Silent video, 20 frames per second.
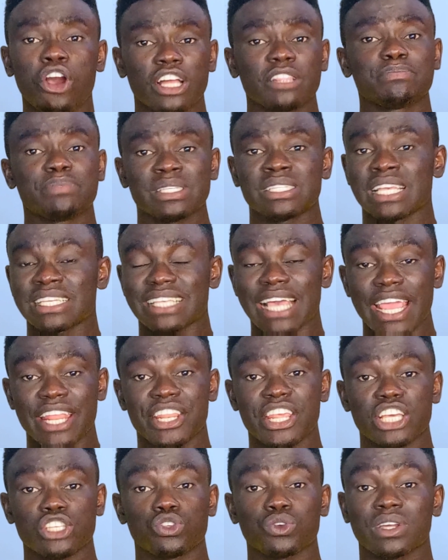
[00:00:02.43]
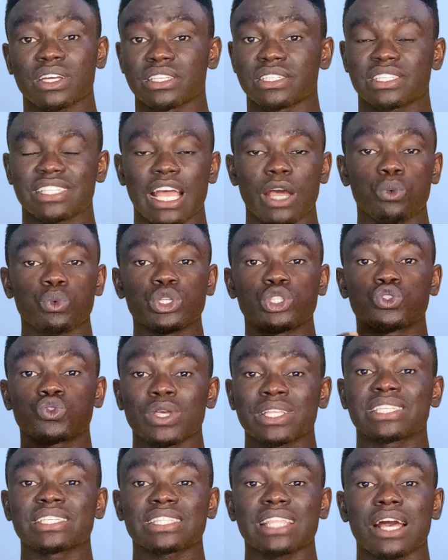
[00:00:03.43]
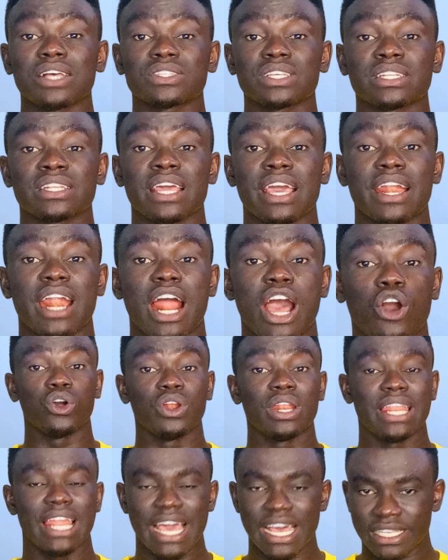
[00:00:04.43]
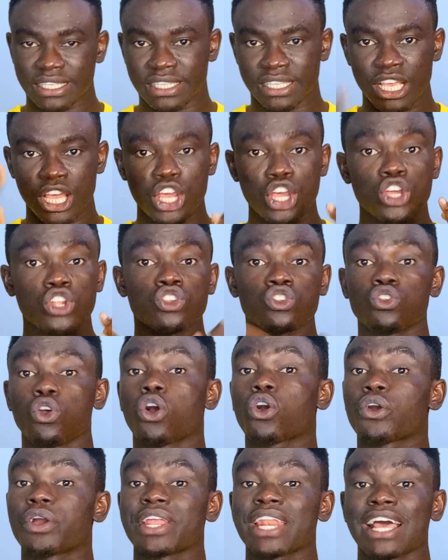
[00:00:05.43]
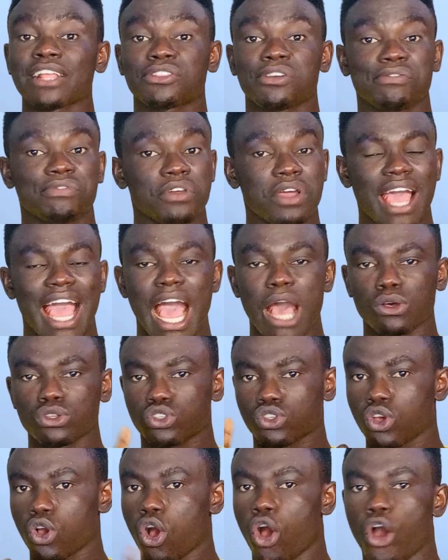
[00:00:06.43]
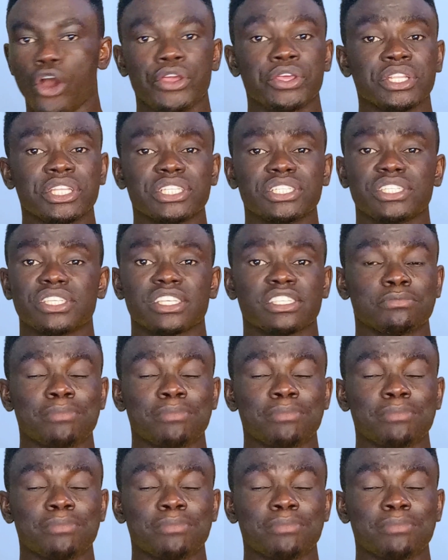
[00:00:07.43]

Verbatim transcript: hot business ideas you can start with twenty thousand naira or less. No going out of the house. All you need is a